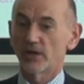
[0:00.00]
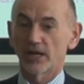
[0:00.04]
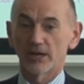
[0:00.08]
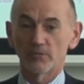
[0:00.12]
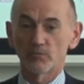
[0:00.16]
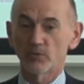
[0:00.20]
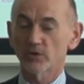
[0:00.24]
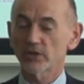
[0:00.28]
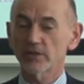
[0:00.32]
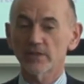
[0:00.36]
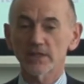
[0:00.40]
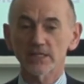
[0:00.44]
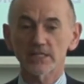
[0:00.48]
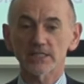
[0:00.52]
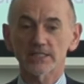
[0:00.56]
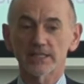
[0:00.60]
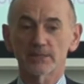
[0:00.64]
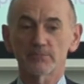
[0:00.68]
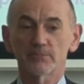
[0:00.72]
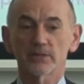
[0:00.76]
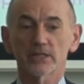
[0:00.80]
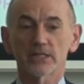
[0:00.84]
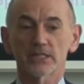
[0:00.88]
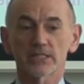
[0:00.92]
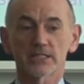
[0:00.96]
And one of the
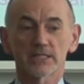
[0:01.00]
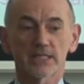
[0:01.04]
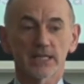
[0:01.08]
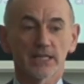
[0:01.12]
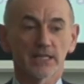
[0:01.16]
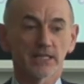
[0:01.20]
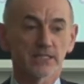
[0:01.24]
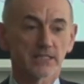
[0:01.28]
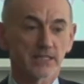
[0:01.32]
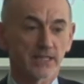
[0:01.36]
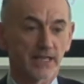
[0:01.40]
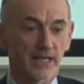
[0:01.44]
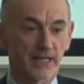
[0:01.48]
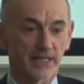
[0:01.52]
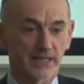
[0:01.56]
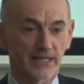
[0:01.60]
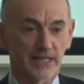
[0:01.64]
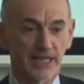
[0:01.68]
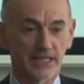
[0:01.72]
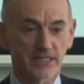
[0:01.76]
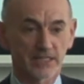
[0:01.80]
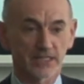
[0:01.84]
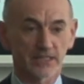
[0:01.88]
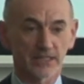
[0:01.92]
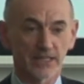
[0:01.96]
simplest things that
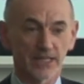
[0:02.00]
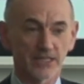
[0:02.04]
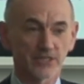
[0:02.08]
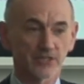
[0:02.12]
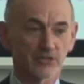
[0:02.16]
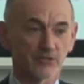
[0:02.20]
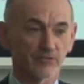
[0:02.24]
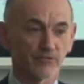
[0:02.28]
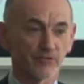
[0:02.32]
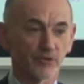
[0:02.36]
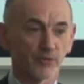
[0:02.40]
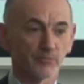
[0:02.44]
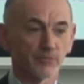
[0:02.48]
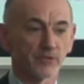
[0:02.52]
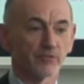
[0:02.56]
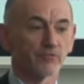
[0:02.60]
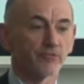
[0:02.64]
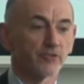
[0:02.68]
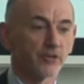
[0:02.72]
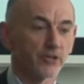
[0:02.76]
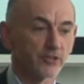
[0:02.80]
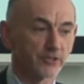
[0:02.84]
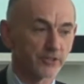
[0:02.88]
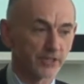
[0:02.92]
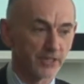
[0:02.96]
gets the teacher from the
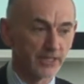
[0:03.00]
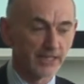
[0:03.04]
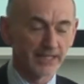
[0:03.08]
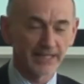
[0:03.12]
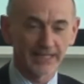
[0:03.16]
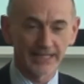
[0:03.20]
front